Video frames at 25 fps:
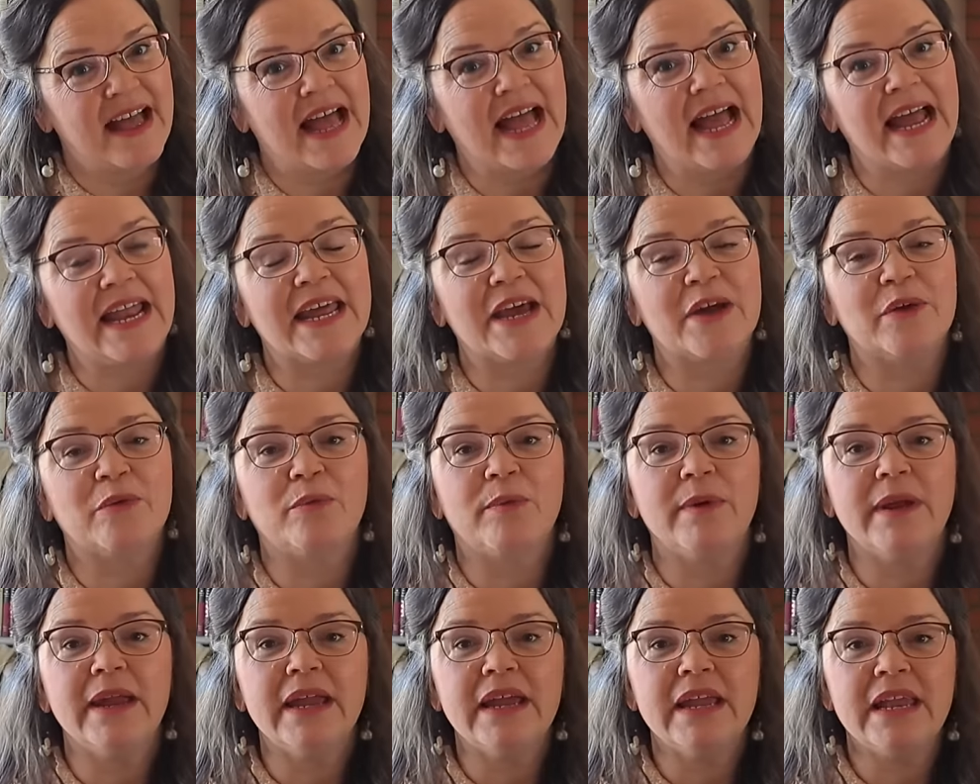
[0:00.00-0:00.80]
And I
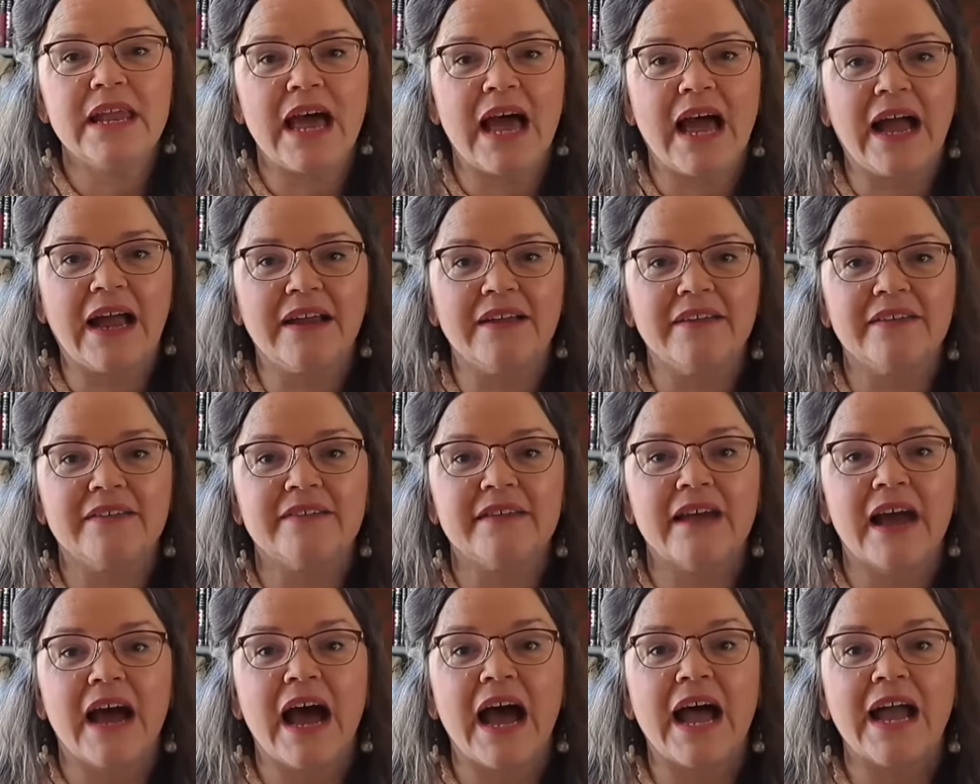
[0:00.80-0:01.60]

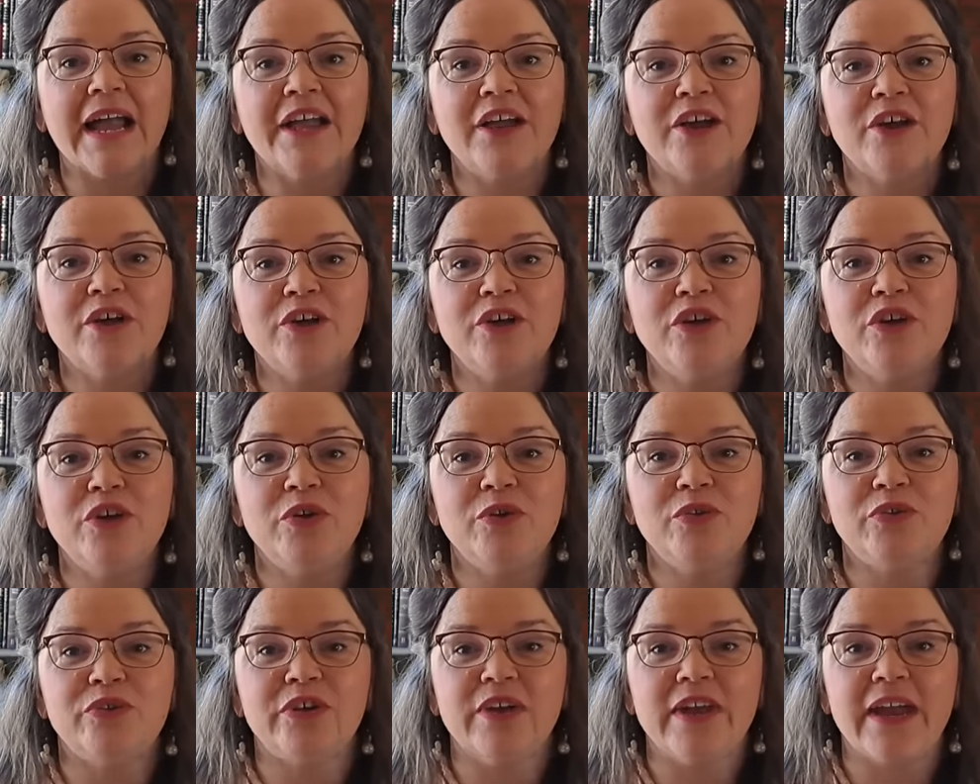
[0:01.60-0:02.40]
realized I could
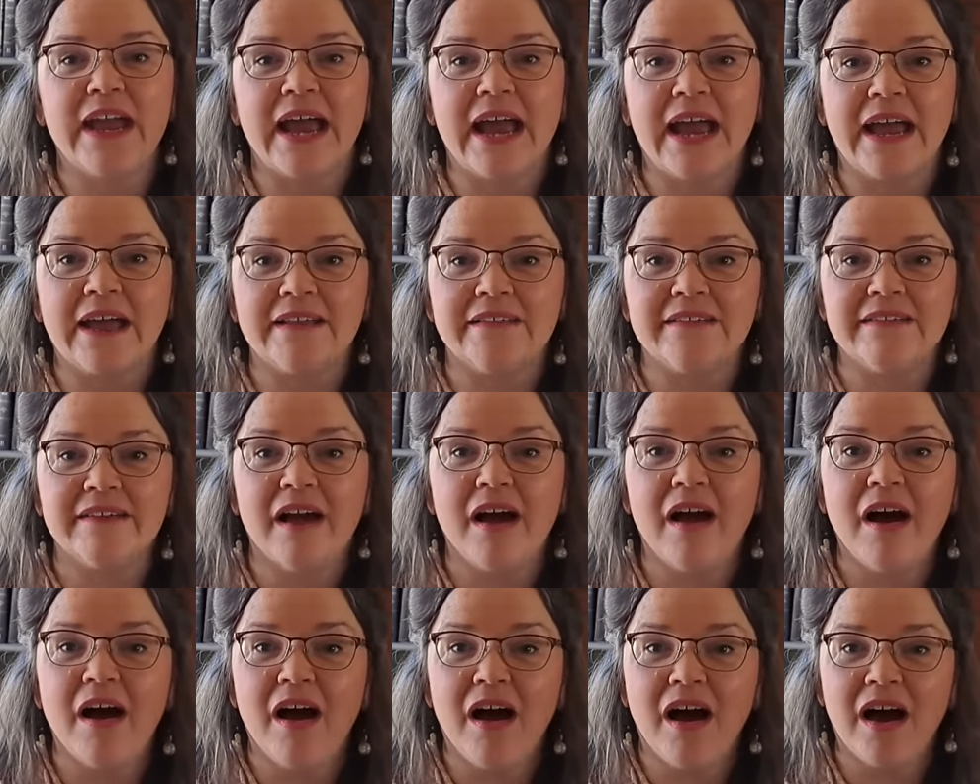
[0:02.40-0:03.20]
use it as
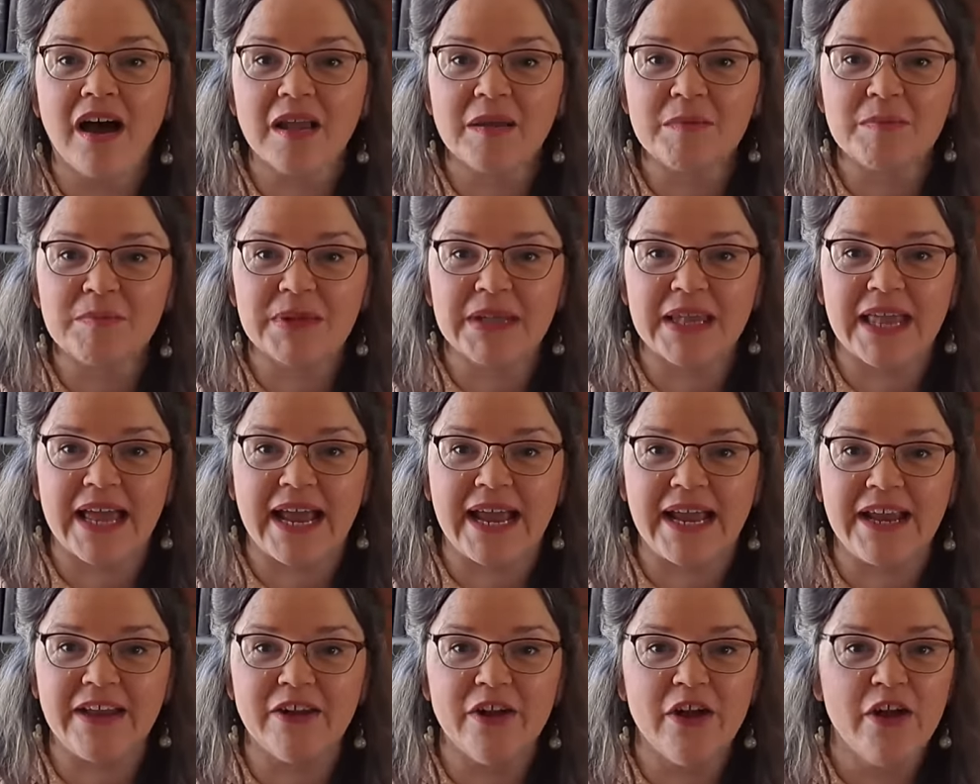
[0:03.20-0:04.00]
a hot
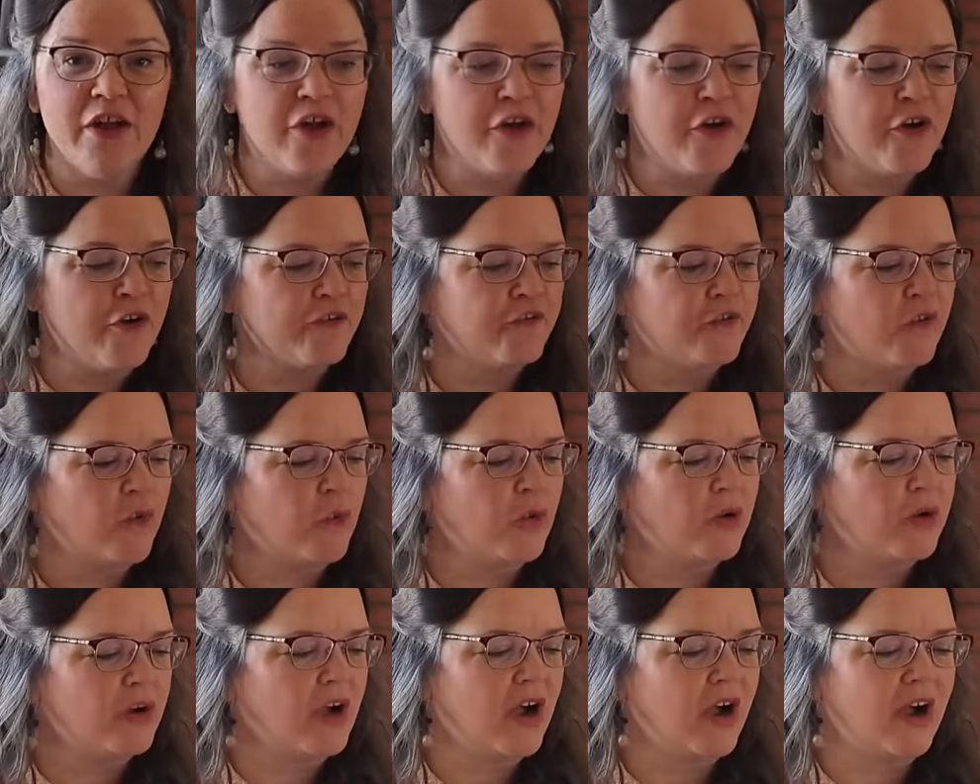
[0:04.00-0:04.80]
plate
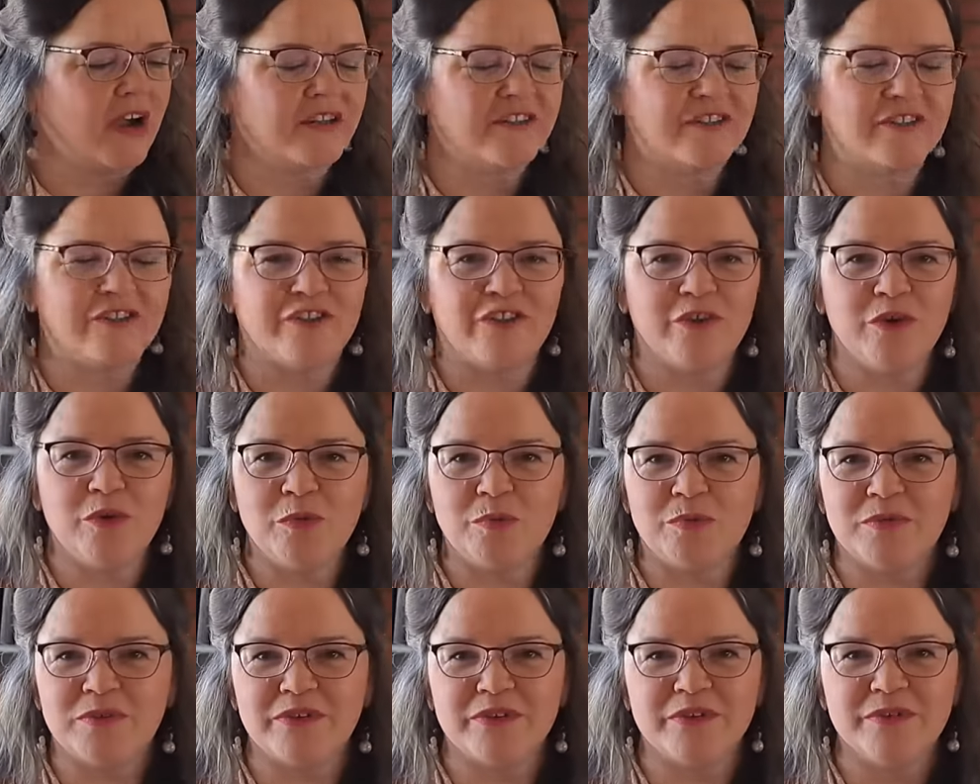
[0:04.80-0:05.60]
for hot
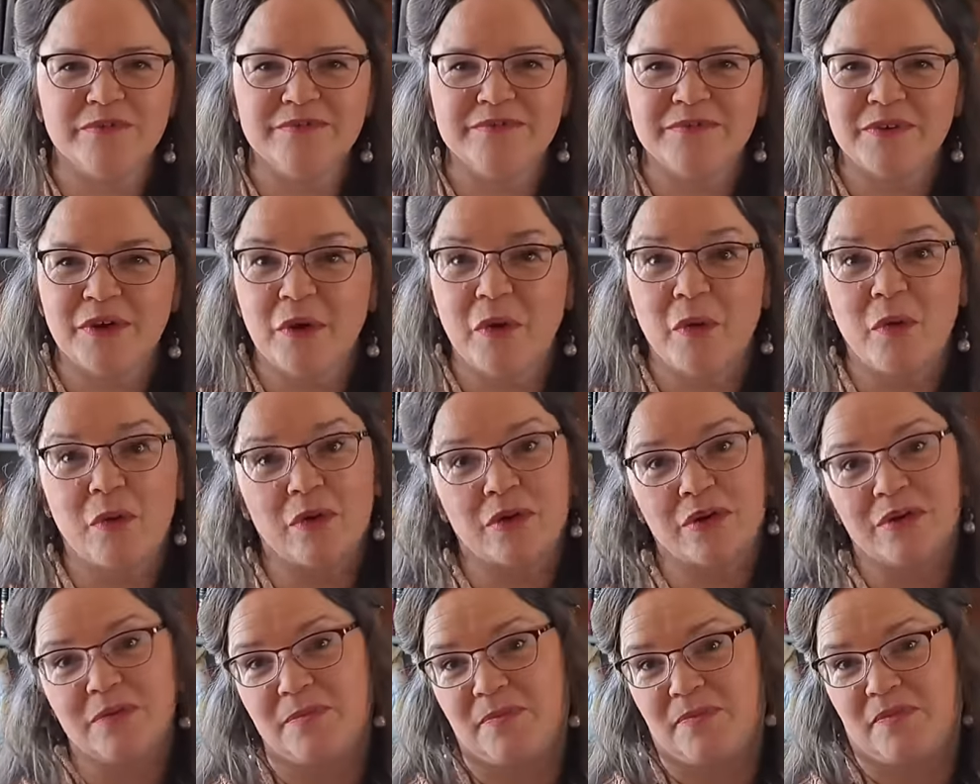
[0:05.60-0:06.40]
soups
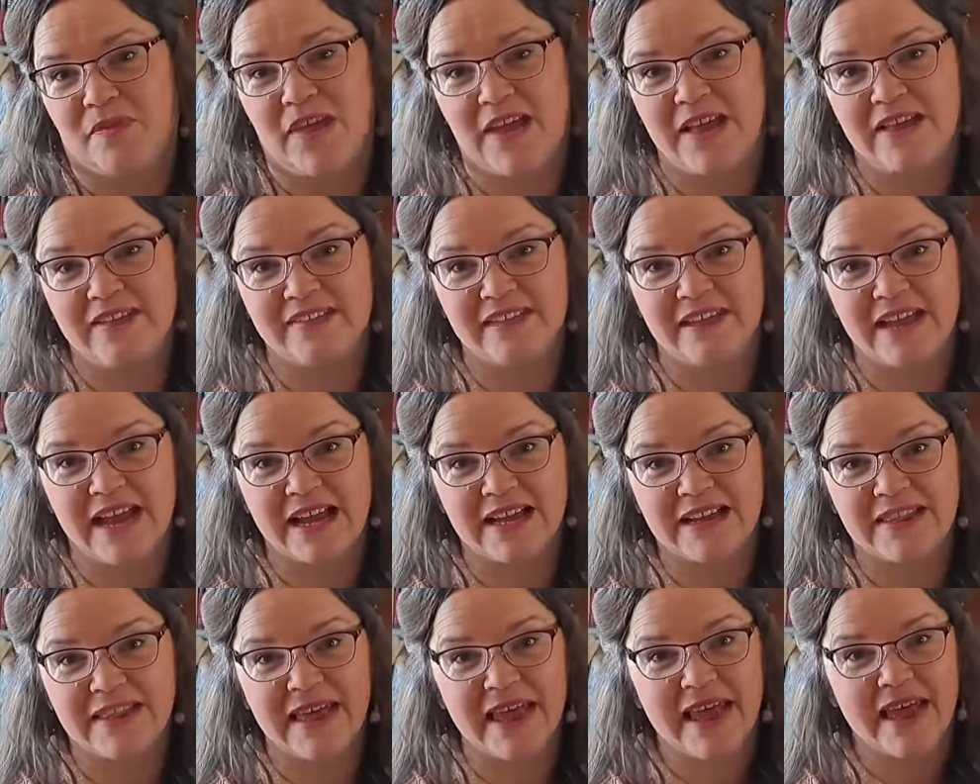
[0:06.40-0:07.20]
or things
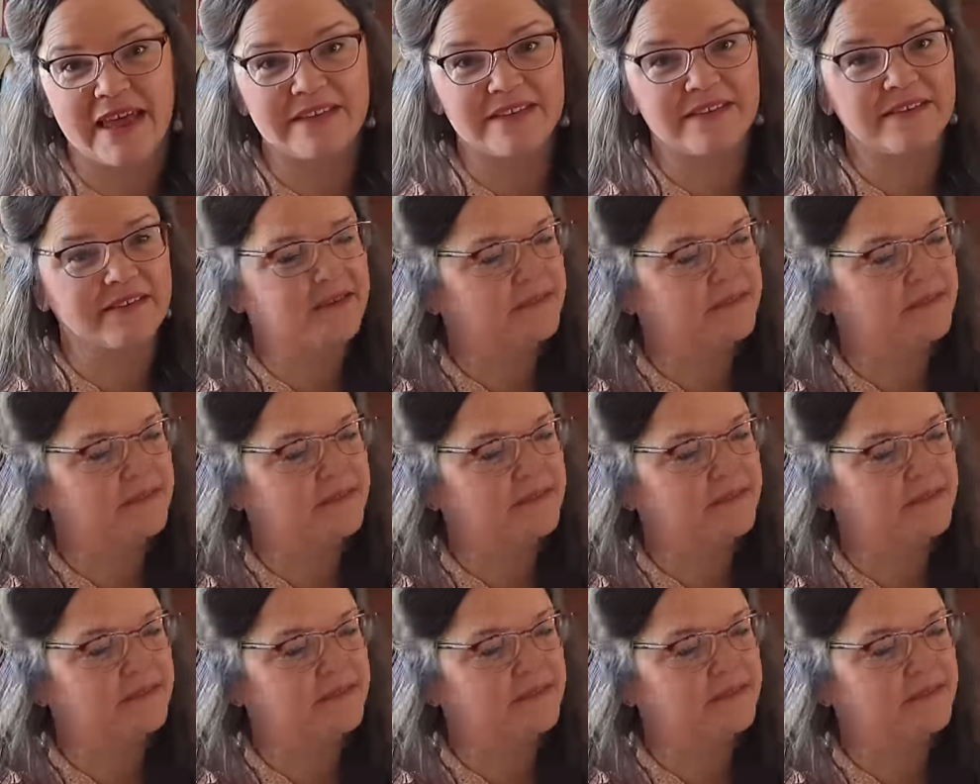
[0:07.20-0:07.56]
like that.